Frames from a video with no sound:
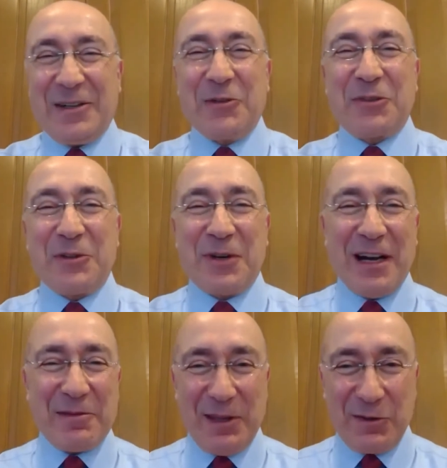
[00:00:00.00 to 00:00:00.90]
I used to
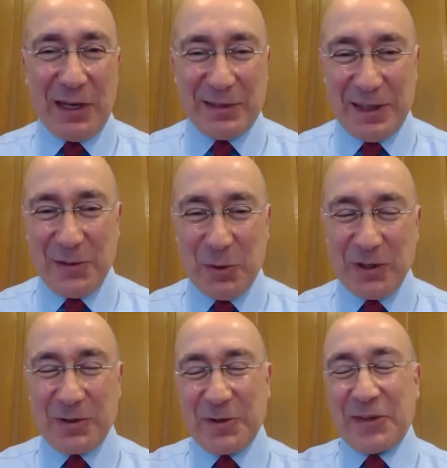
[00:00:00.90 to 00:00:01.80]
drive these 18
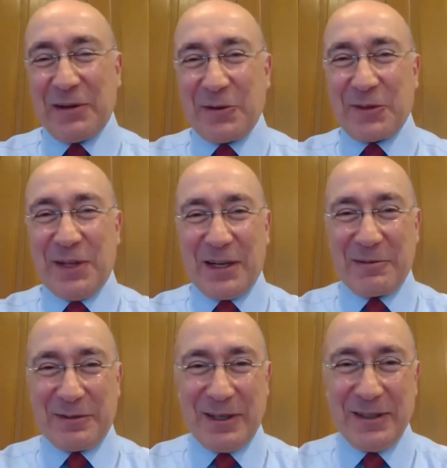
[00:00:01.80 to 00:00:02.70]
wheelers, that was a
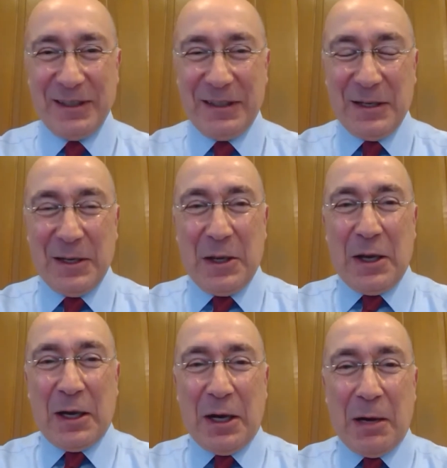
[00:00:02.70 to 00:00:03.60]
lot of fun.
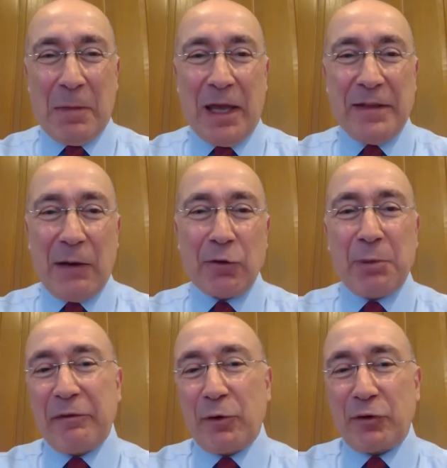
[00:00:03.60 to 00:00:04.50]
Um, and that
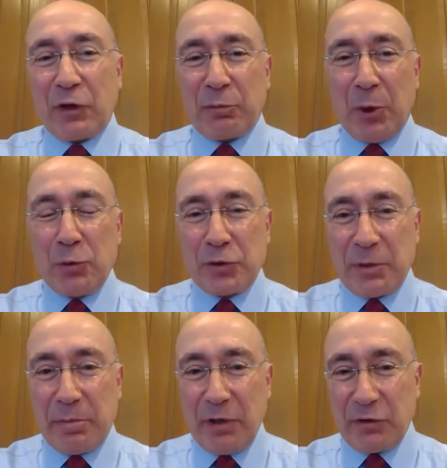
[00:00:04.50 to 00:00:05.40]
was my first
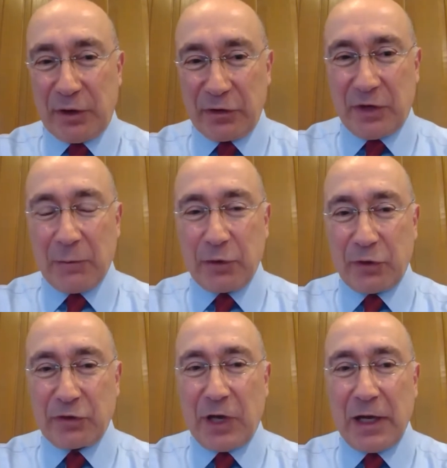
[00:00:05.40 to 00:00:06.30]
exposure to business. I
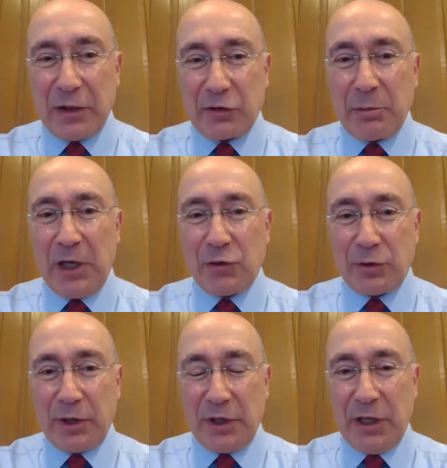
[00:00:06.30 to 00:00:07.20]
was a science
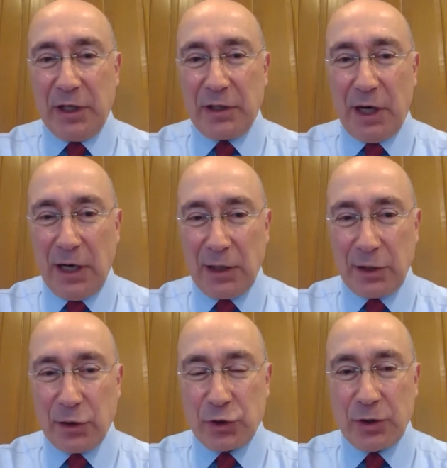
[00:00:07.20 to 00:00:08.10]
major in, in
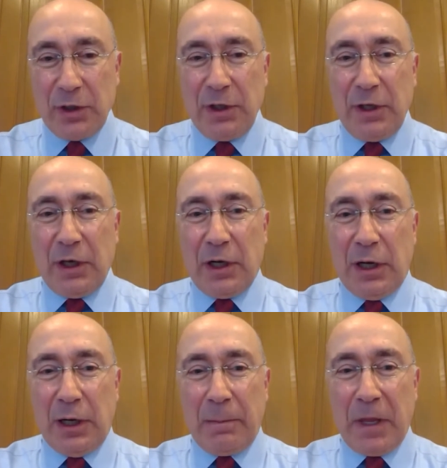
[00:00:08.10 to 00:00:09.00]
college.
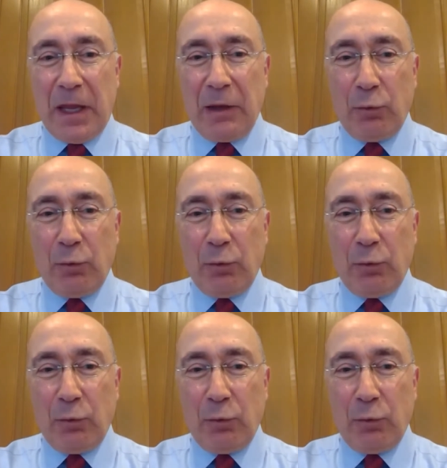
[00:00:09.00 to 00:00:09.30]
Um, right.